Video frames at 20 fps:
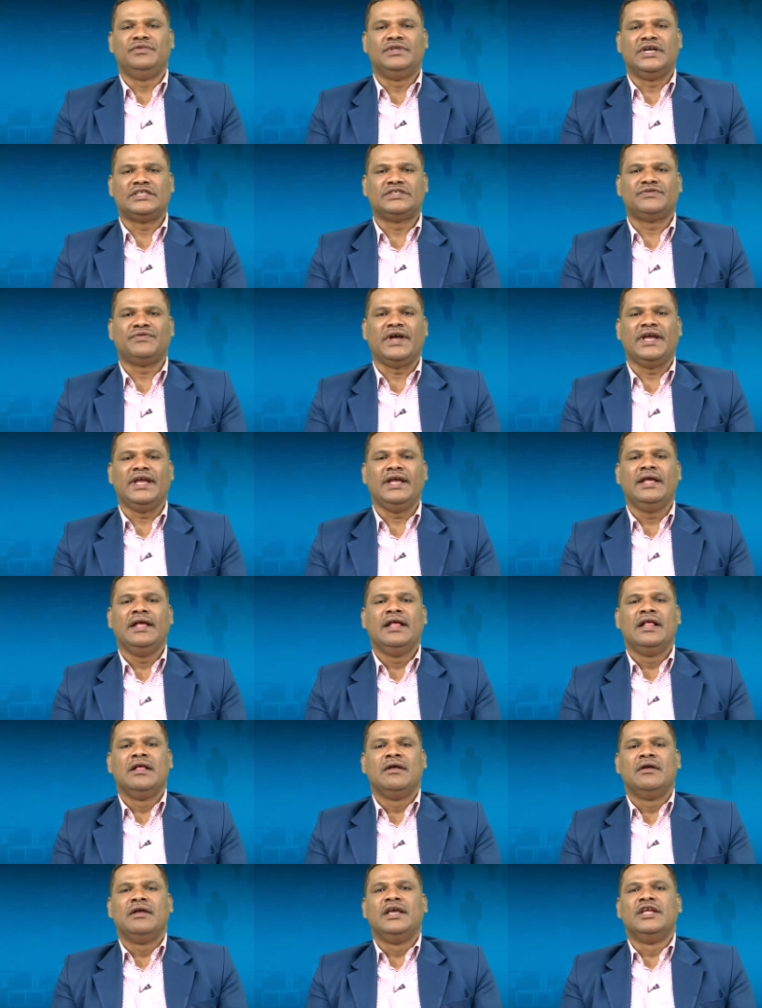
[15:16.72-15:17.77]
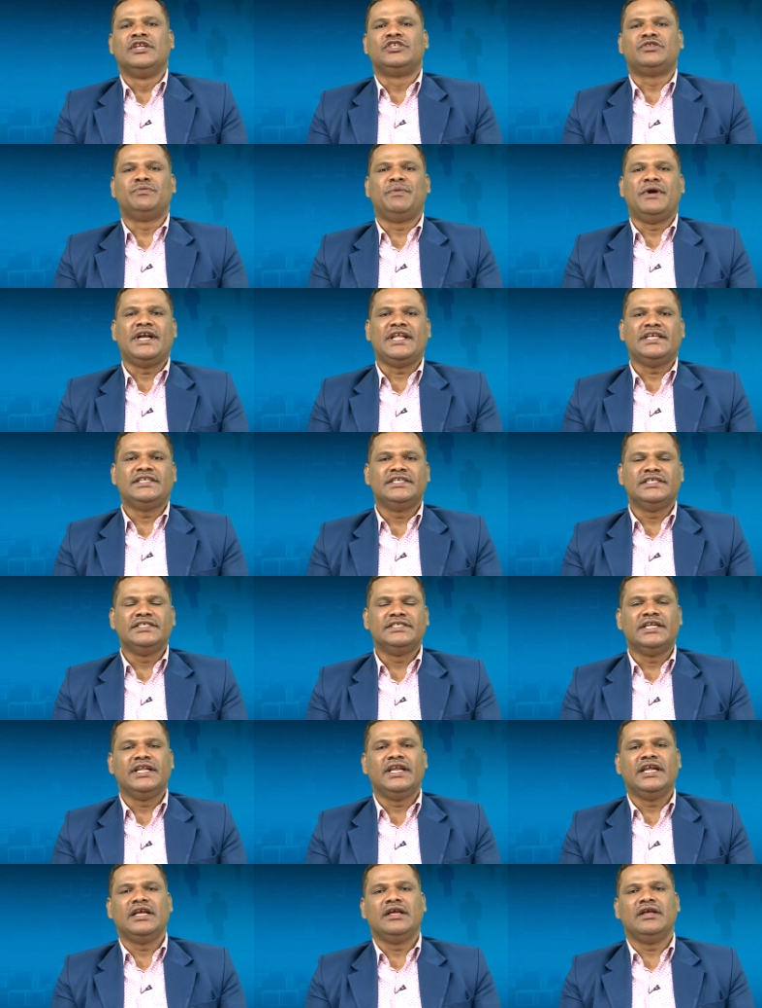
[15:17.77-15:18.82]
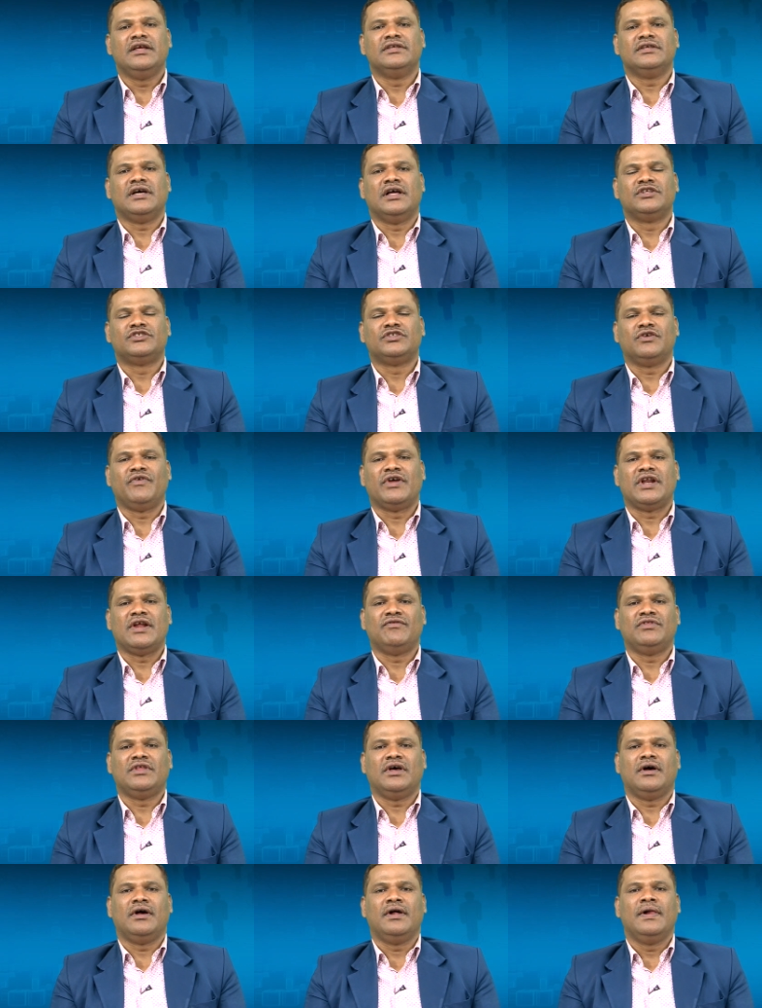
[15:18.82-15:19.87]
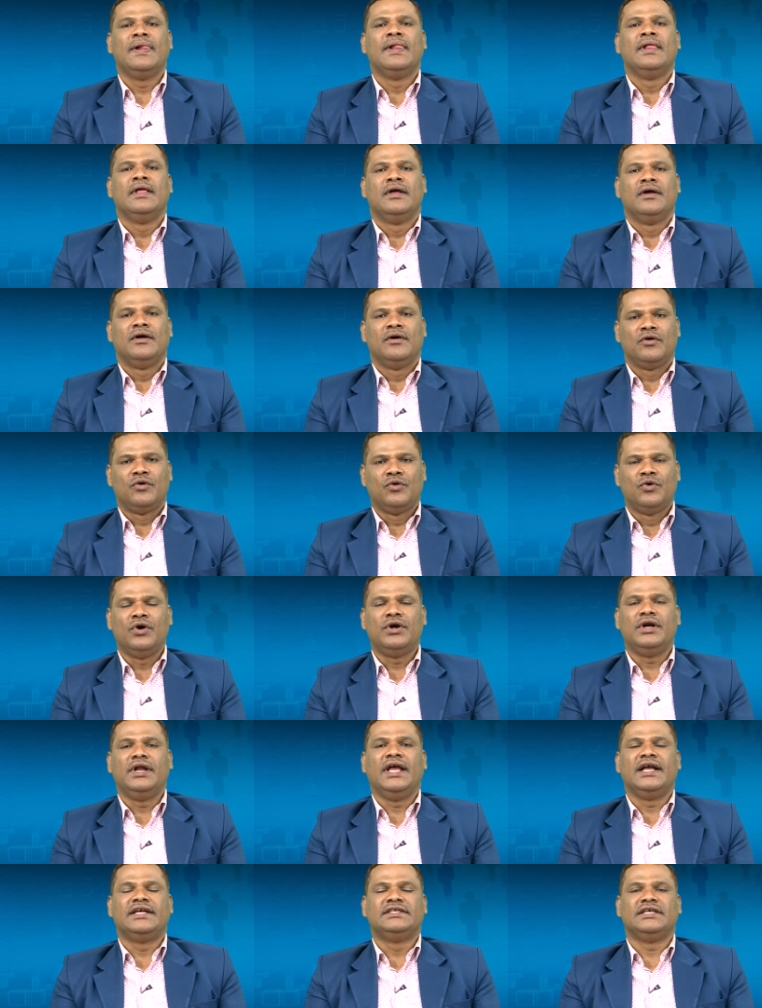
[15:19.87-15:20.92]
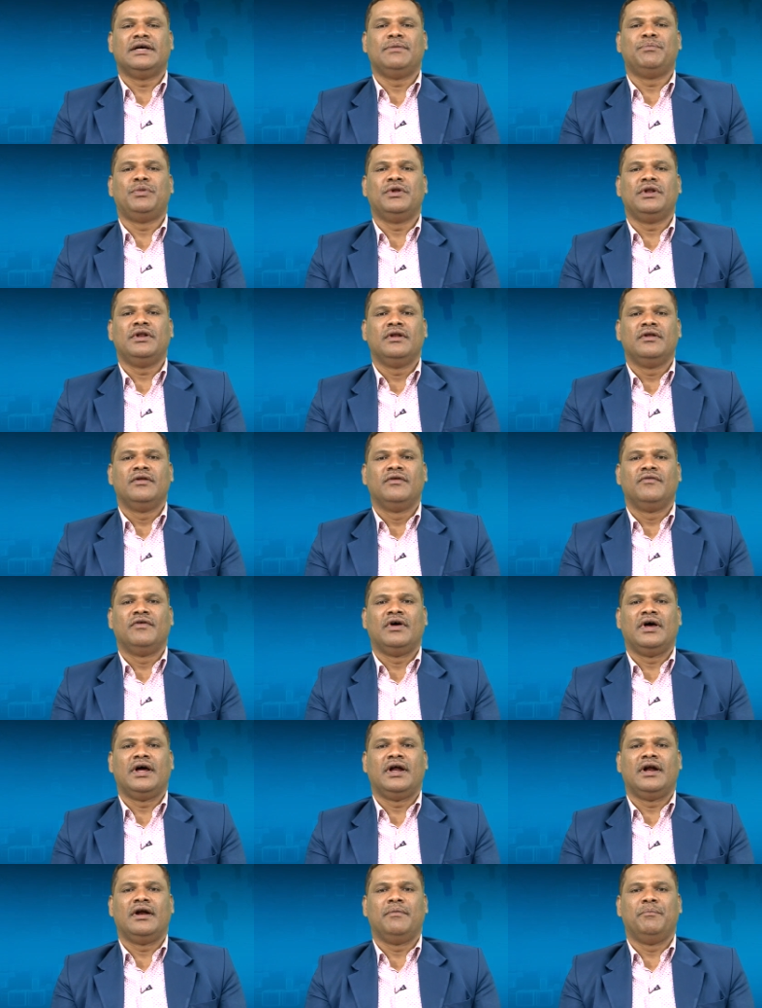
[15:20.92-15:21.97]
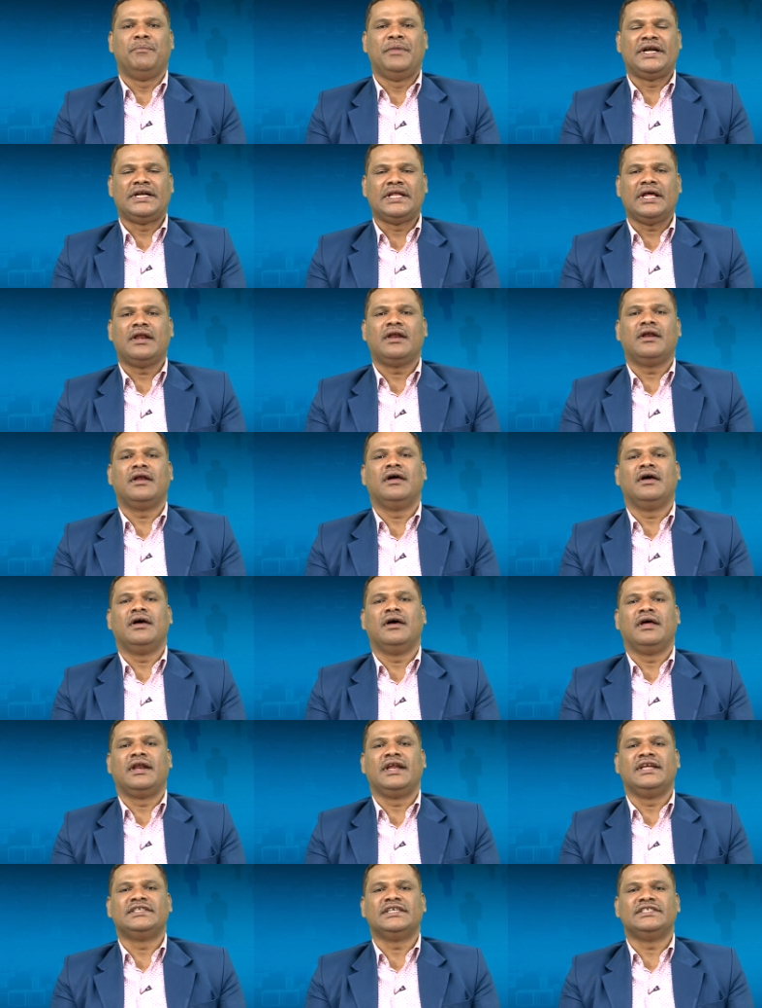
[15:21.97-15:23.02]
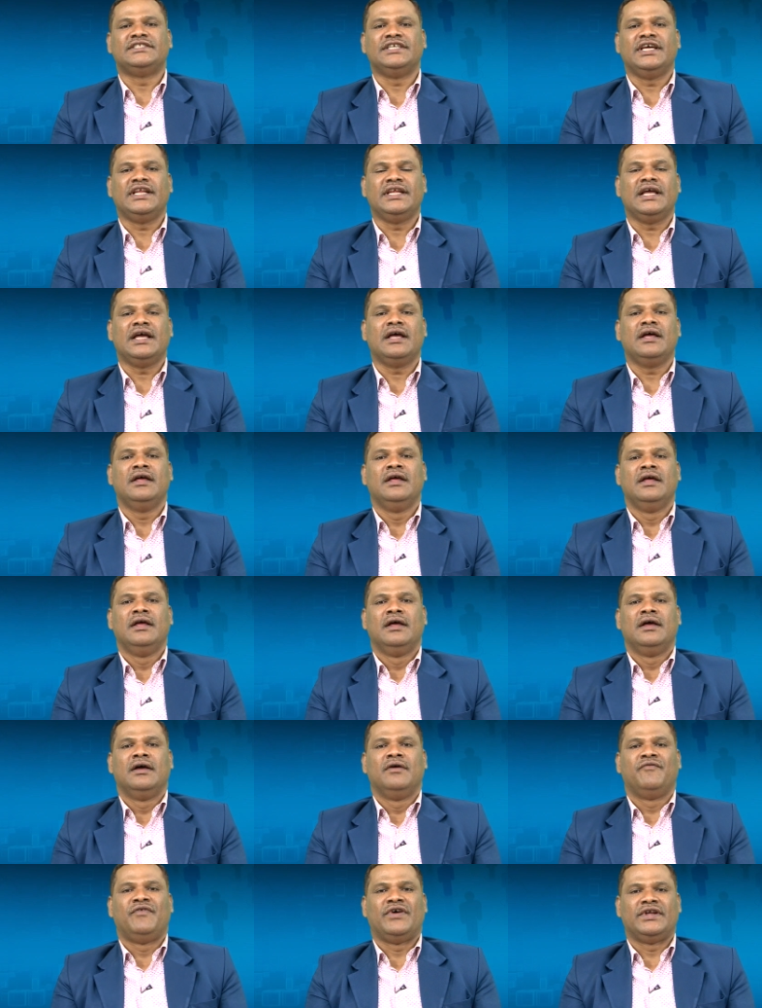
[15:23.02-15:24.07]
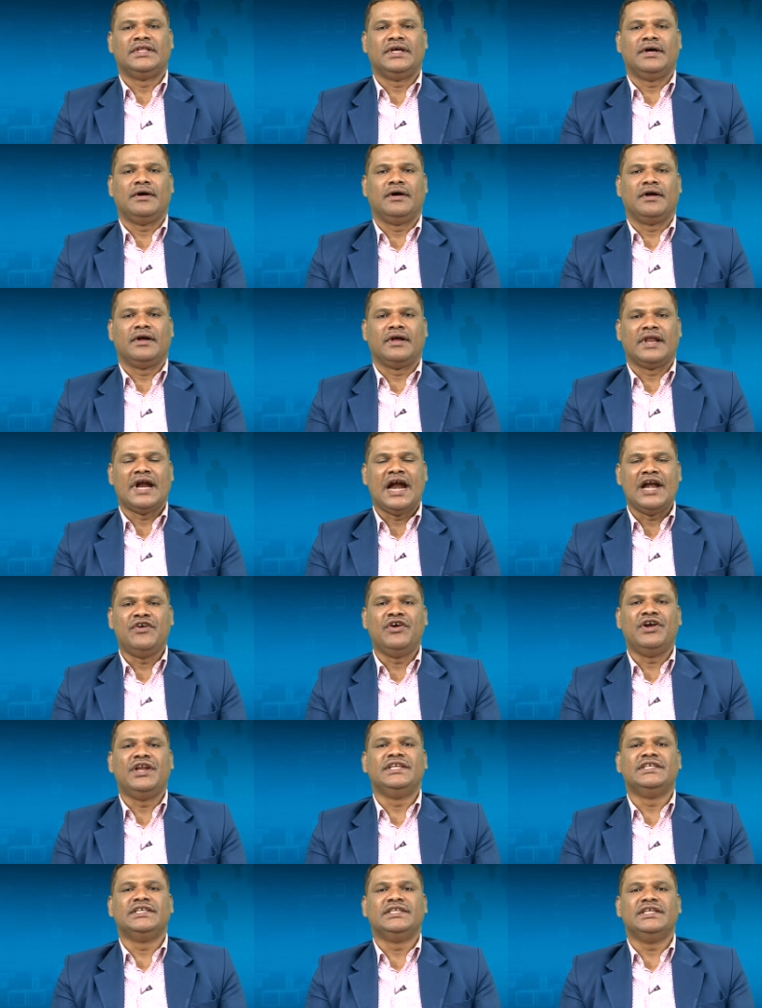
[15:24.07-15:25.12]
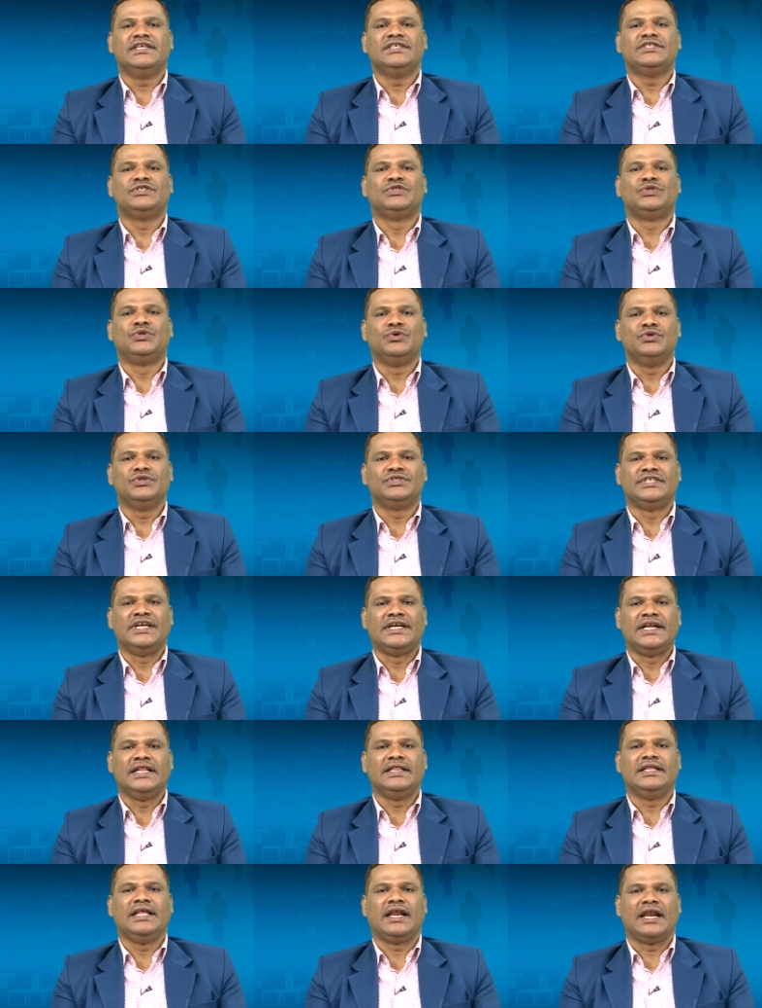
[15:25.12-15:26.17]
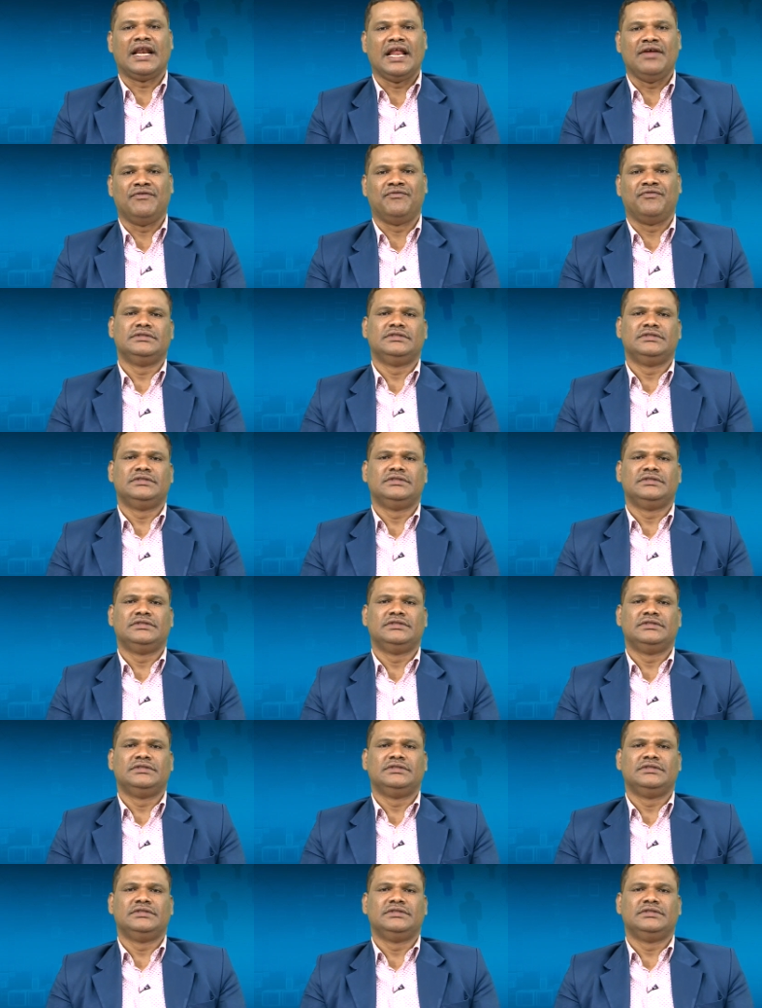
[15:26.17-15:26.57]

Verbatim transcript: that is why instrumentation engineering is also one of the good example, uh, better uh, research area for the graduate engineers to settle their life.